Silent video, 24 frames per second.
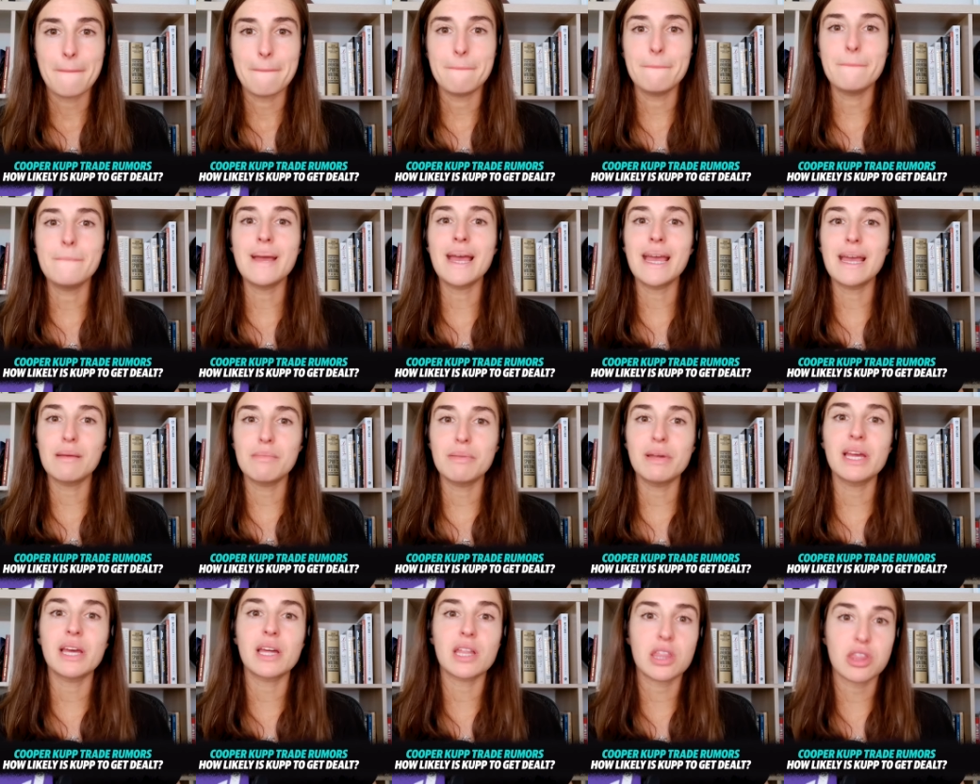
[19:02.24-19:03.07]

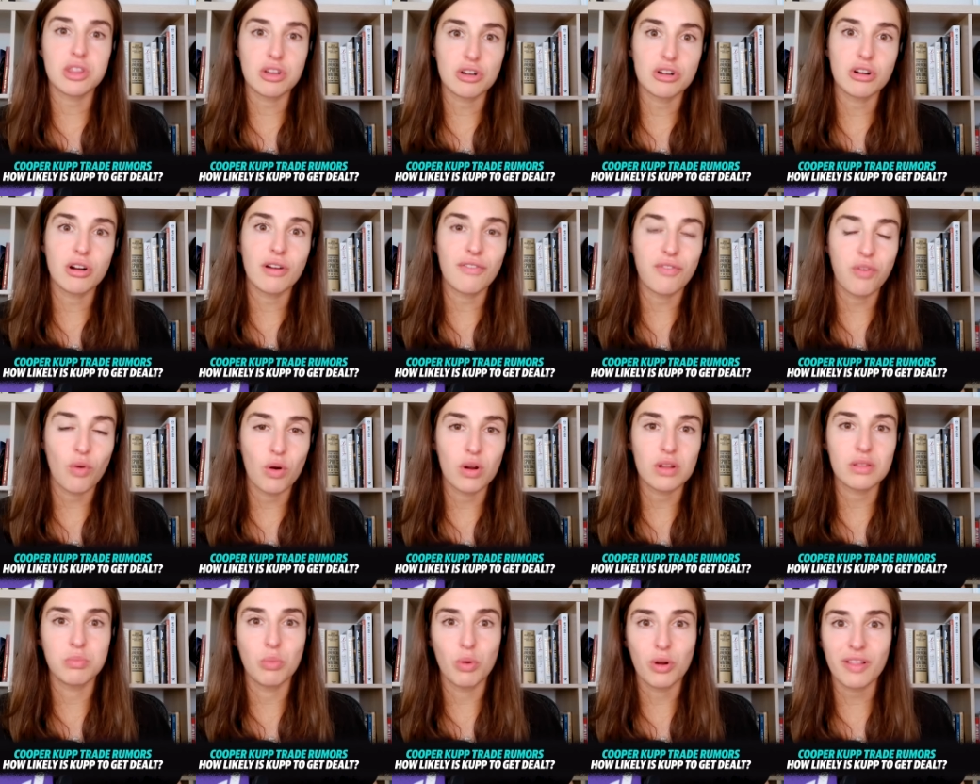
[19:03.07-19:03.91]
maybe a third or
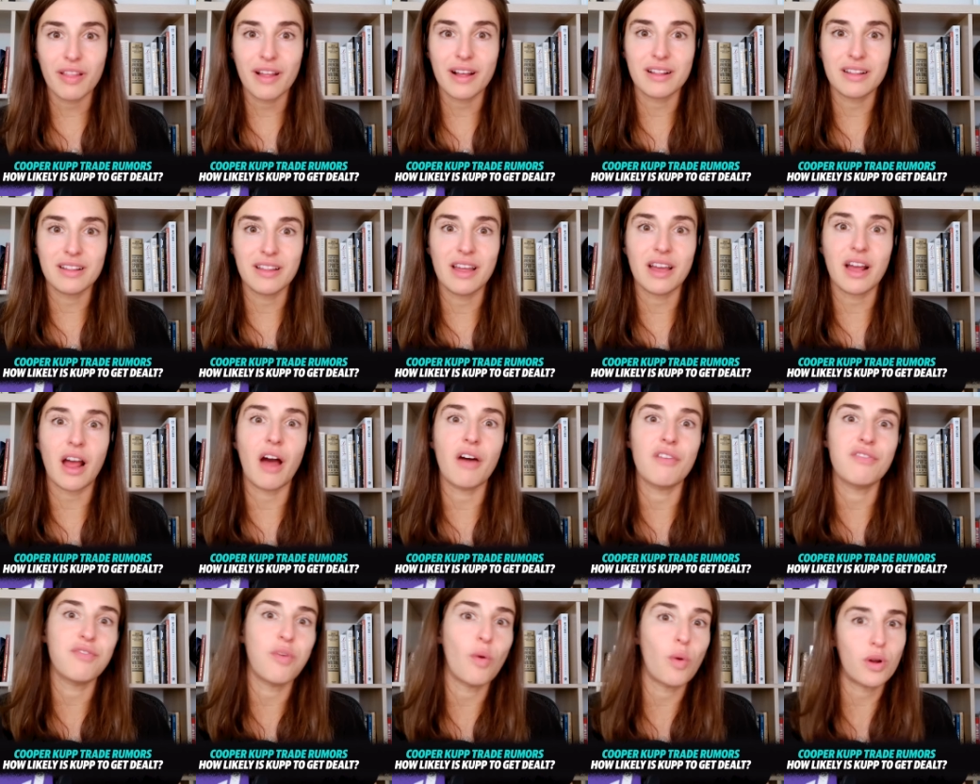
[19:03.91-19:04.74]
fourth, more likely like
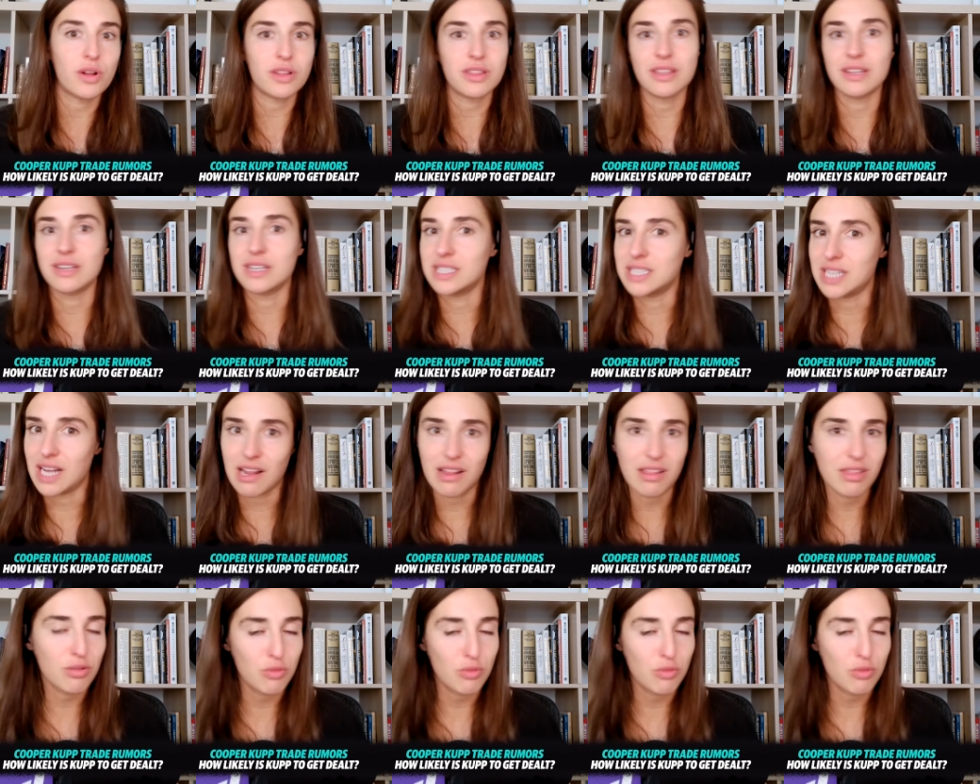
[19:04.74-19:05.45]
a fourth and a day